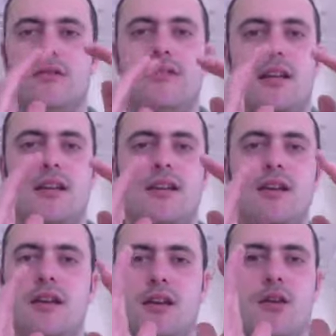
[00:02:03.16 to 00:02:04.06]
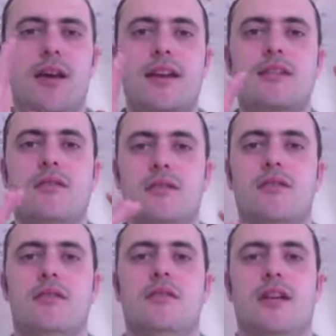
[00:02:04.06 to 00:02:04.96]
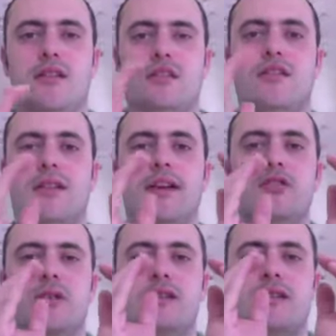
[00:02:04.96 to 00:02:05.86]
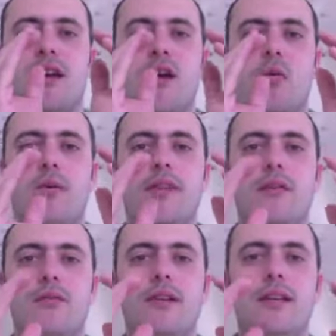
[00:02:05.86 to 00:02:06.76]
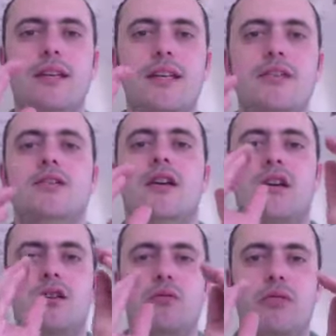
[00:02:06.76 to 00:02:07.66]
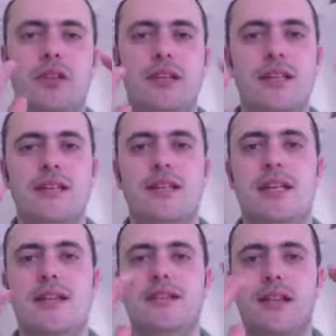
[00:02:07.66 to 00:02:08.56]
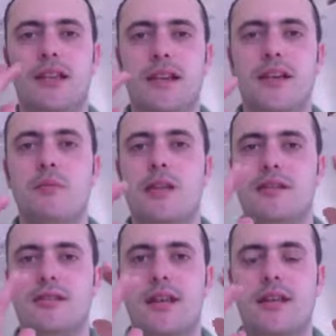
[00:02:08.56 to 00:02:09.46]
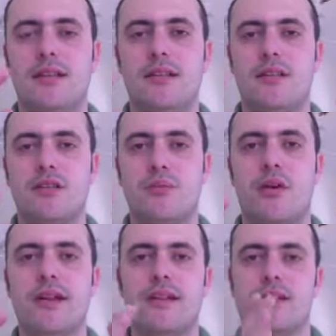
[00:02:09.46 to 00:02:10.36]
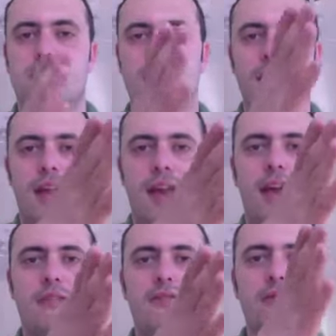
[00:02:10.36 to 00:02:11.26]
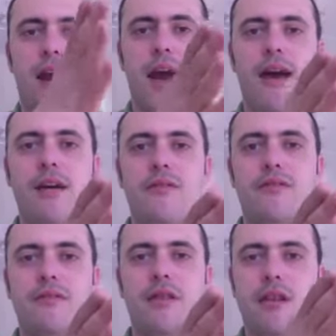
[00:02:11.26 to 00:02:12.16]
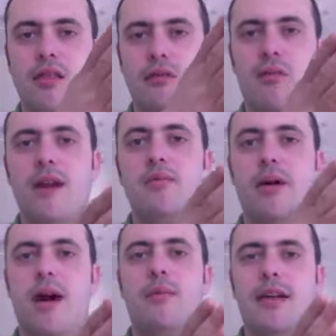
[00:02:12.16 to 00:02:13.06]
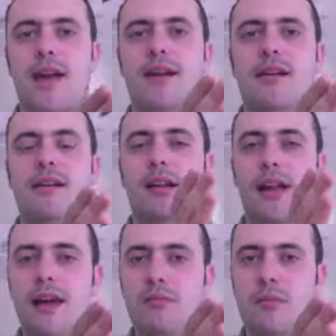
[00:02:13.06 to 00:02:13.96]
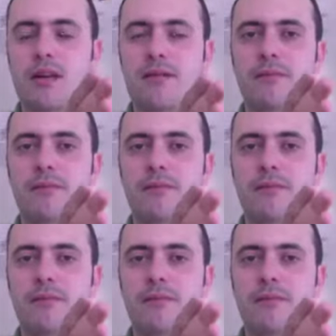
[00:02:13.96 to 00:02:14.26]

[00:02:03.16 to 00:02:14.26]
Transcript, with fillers: or take you know any of the, the sections of the leg joints, when they release, you release into the ligaments and into the springs. And if you have the right biomechanical alignment,